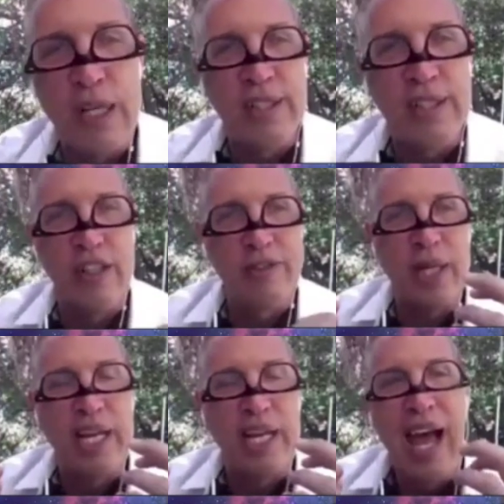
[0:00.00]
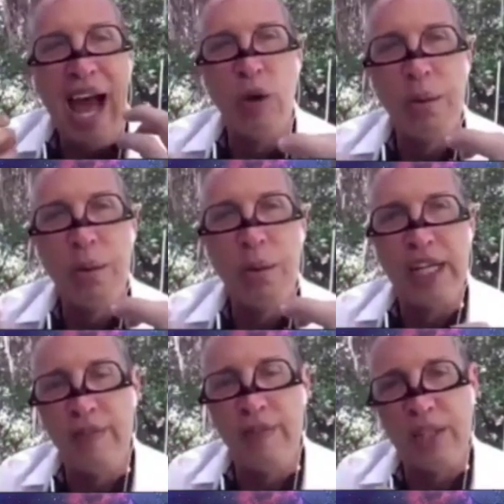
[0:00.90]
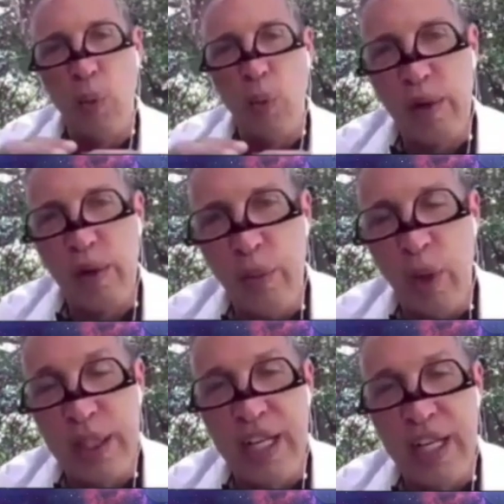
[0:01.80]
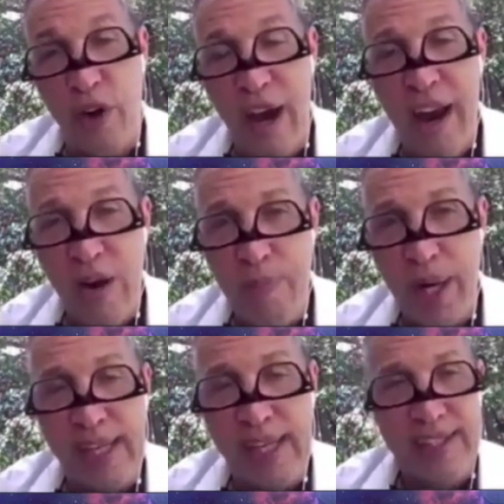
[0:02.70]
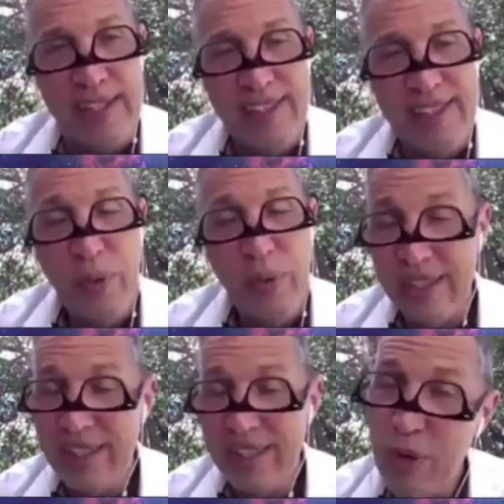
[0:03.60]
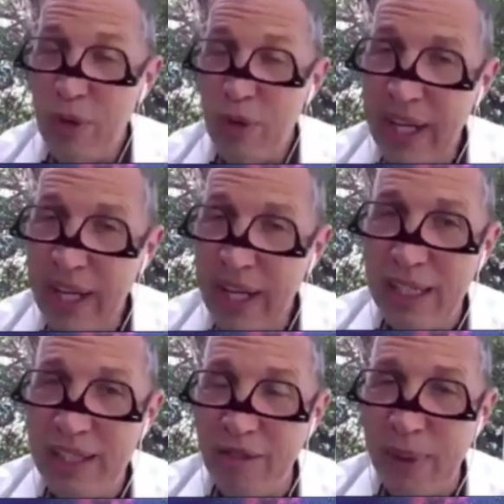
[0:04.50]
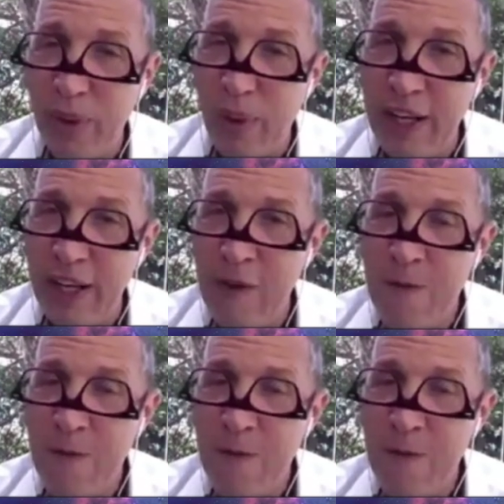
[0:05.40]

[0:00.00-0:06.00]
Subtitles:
for ourselves, but our objective is a world that works out for everybody, which is a terrific objective, by the way.